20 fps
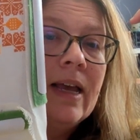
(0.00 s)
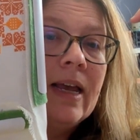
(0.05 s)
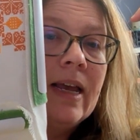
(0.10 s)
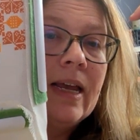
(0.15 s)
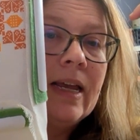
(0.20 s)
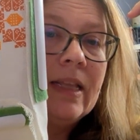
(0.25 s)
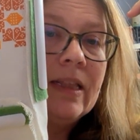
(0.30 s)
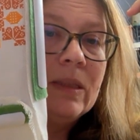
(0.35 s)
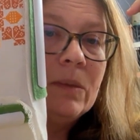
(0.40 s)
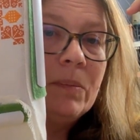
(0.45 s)

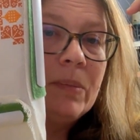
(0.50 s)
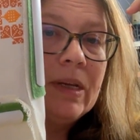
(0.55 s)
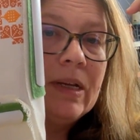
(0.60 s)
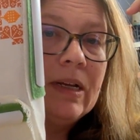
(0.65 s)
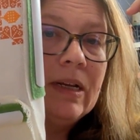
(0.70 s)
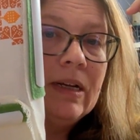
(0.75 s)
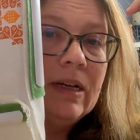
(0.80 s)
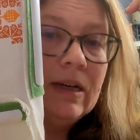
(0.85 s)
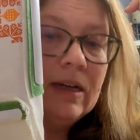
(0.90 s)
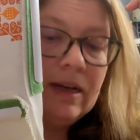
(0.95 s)
in the
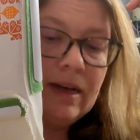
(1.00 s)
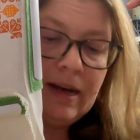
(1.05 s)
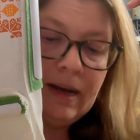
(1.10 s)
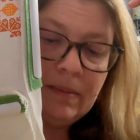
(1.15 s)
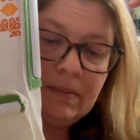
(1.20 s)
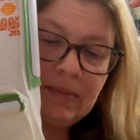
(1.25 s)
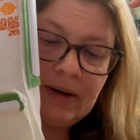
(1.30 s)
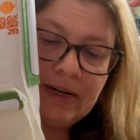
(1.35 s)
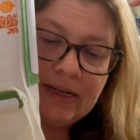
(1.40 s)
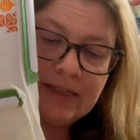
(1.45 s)
big
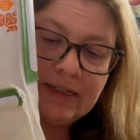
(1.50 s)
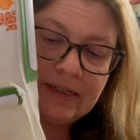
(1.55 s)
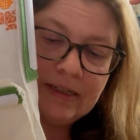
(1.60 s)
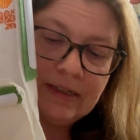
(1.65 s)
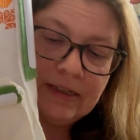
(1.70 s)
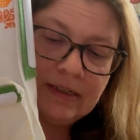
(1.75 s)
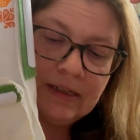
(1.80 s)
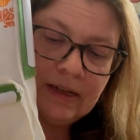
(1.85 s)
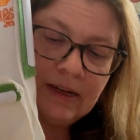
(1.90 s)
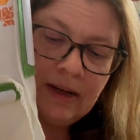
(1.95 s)

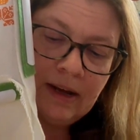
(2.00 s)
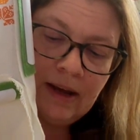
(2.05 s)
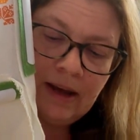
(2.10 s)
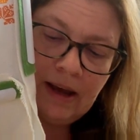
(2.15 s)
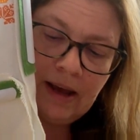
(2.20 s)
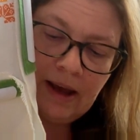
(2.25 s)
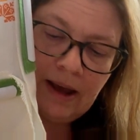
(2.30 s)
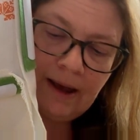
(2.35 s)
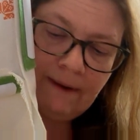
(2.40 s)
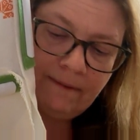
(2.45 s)
letters.
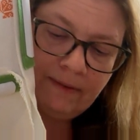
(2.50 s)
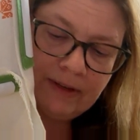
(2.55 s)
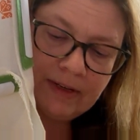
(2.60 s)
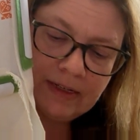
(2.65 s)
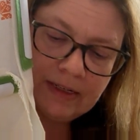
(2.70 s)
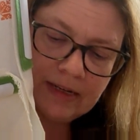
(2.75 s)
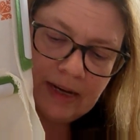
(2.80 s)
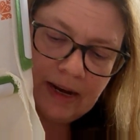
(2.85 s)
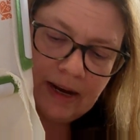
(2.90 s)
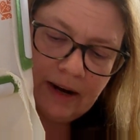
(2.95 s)
And
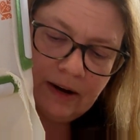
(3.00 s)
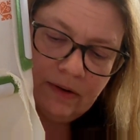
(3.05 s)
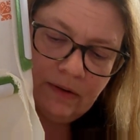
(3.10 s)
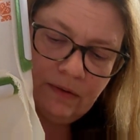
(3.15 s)
this had